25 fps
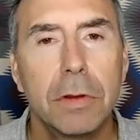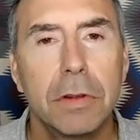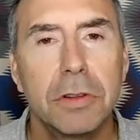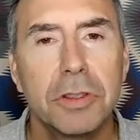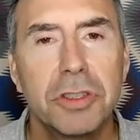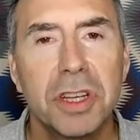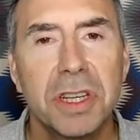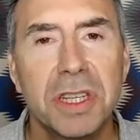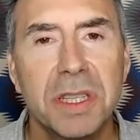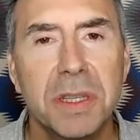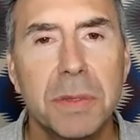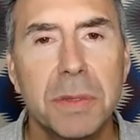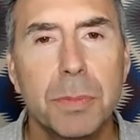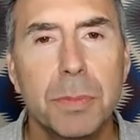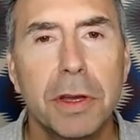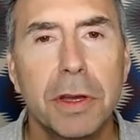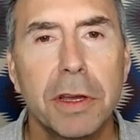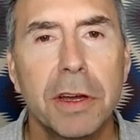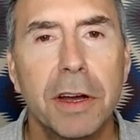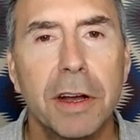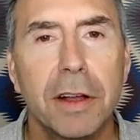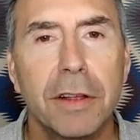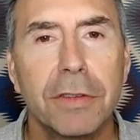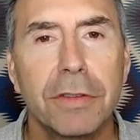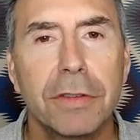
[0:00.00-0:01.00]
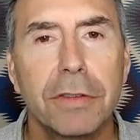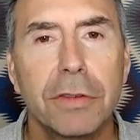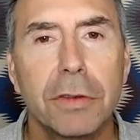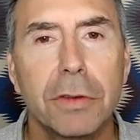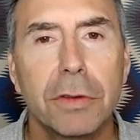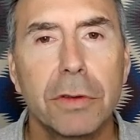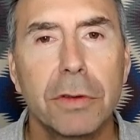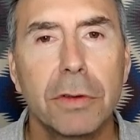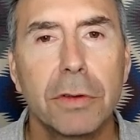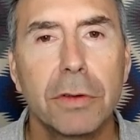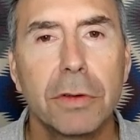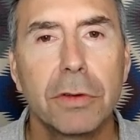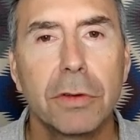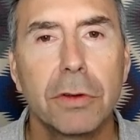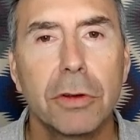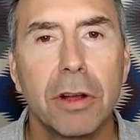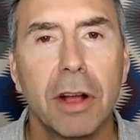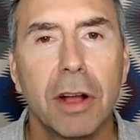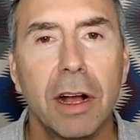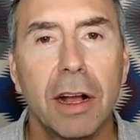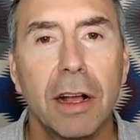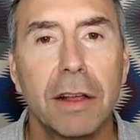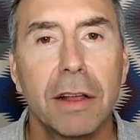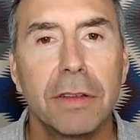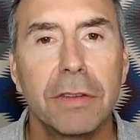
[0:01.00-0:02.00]
Just because your
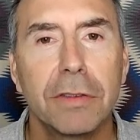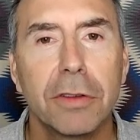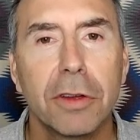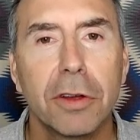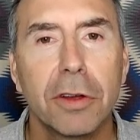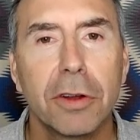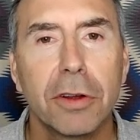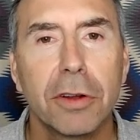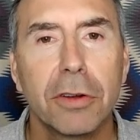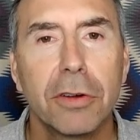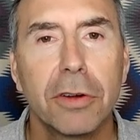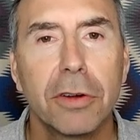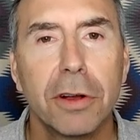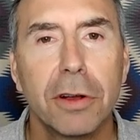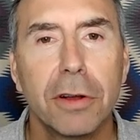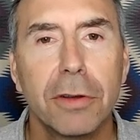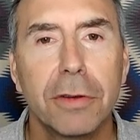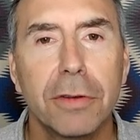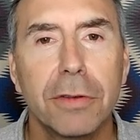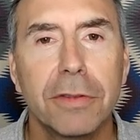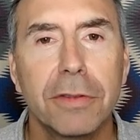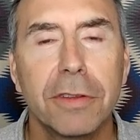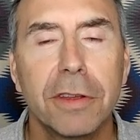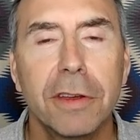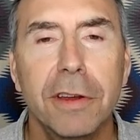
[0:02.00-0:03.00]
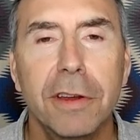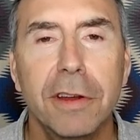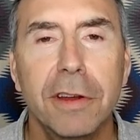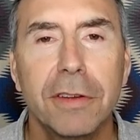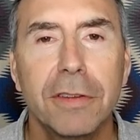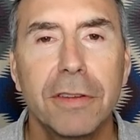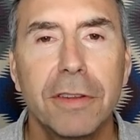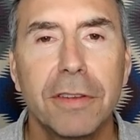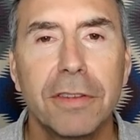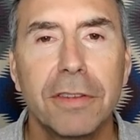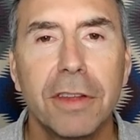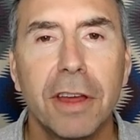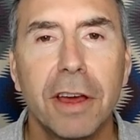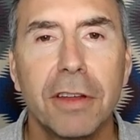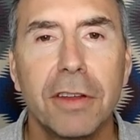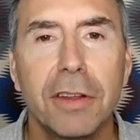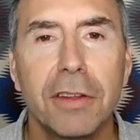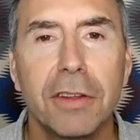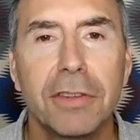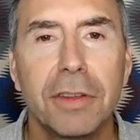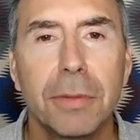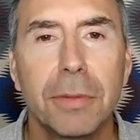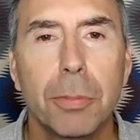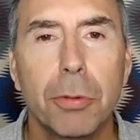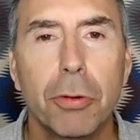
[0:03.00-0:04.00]
eyes are closed does not
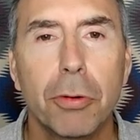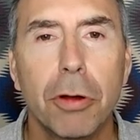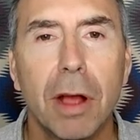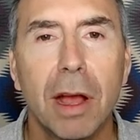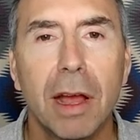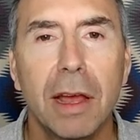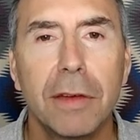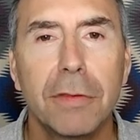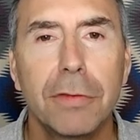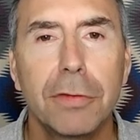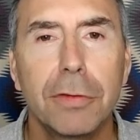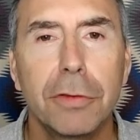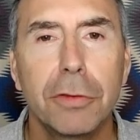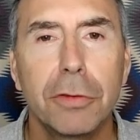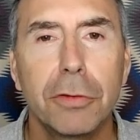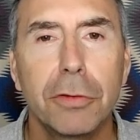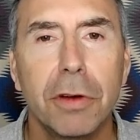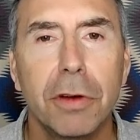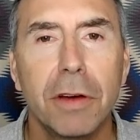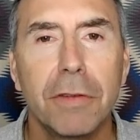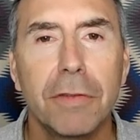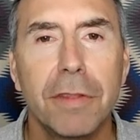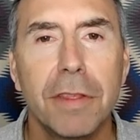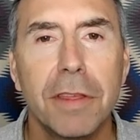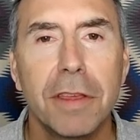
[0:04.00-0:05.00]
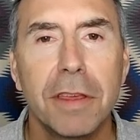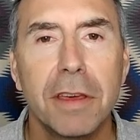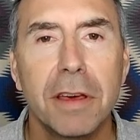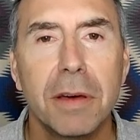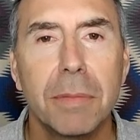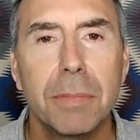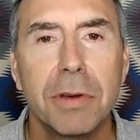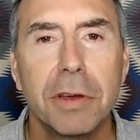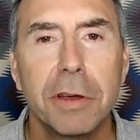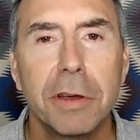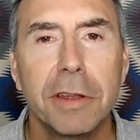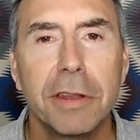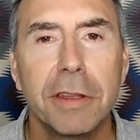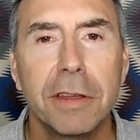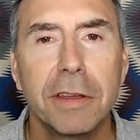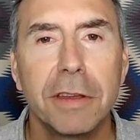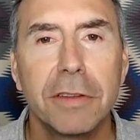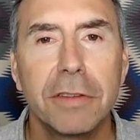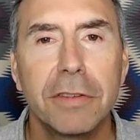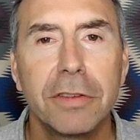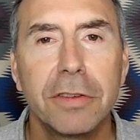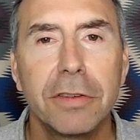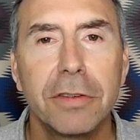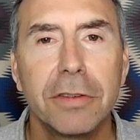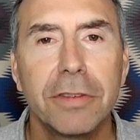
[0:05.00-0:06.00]
deprive you of the ability
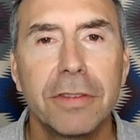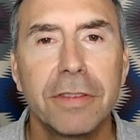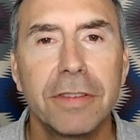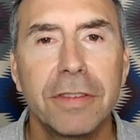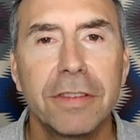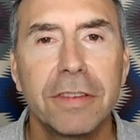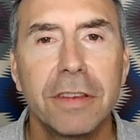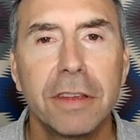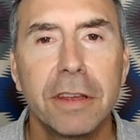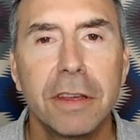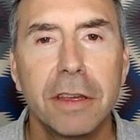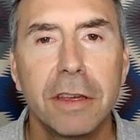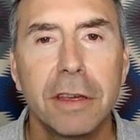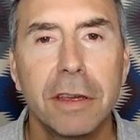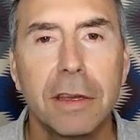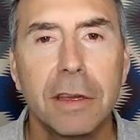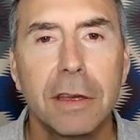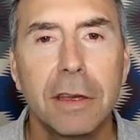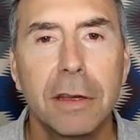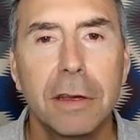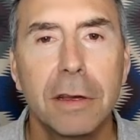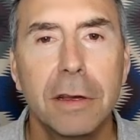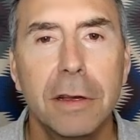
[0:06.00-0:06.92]
to see.